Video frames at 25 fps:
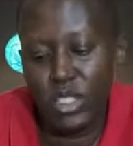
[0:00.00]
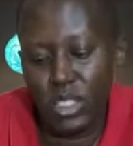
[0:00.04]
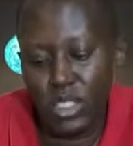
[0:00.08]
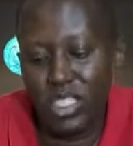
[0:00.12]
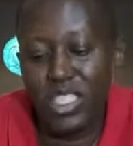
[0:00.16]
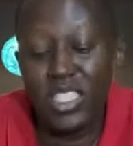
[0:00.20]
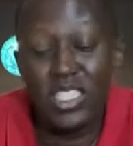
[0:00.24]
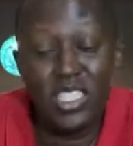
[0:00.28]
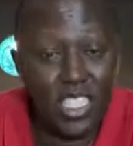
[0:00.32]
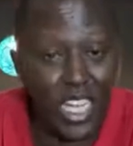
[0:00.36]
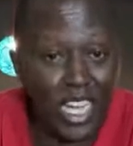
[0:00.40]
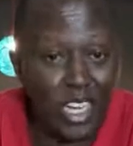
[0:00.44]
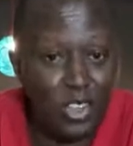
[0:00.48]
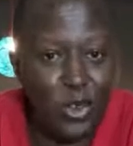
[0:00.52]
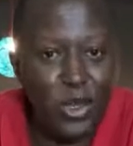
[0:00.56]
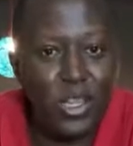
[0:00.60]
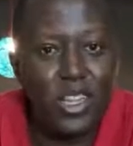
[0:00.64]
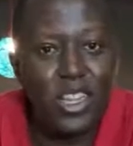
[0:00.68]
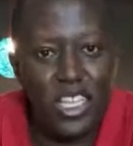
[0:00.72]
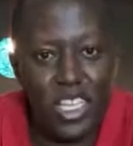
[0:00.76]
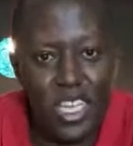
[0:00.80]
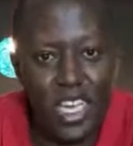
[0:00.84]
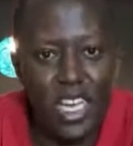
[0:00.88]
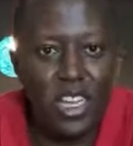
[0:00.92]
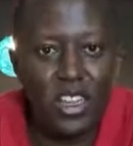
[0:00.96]
it's actually
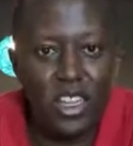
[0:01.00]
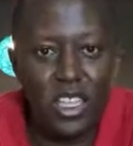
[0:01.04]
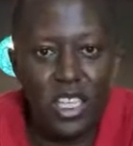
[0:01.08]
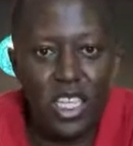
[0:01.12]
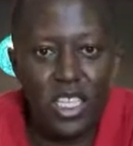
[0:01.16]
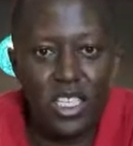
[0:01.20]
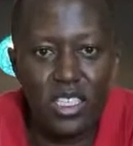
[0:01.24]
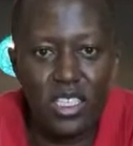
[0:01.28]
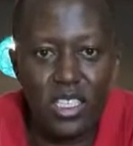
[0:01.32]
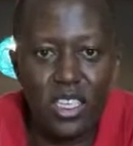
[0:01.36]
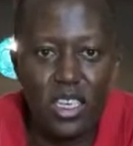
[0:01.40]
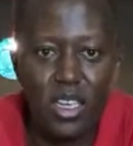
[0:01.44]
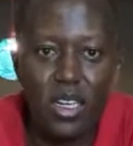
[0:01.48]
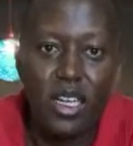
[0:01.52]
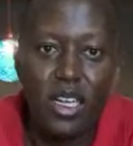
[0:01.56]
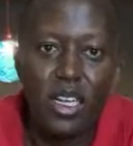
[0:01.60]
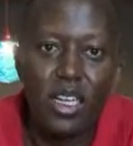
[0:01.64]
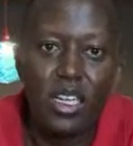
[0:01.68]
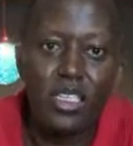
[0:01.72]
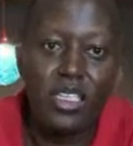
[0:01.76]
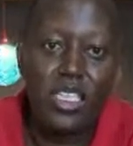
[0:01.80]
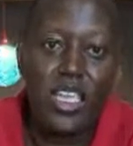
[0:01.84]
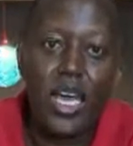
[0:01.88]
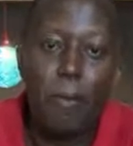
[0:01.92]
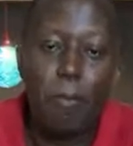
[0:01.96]
the healthiest
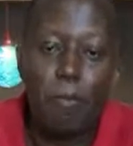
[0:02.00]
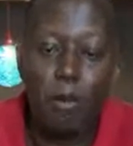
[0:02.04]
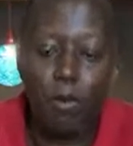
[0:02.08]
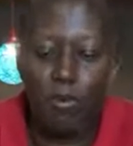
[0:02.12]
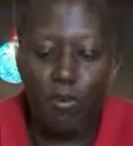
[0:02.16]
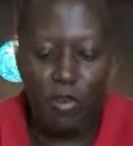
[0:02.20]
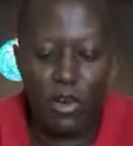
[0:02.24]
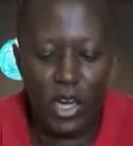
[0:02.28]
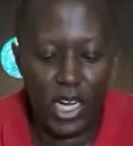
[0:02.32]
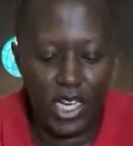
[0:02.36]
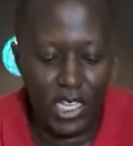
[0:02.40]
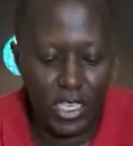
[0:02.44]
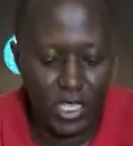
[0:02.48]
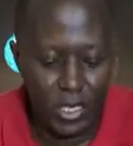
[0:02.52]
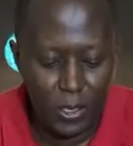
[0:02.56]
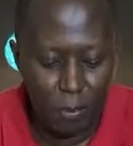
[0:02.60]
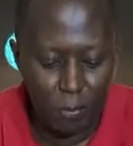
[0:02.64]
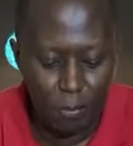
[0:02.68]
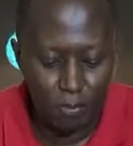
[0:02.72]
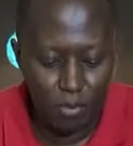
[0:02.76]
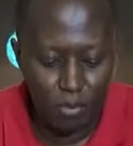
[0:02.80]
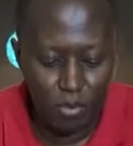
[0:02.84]
type of rice.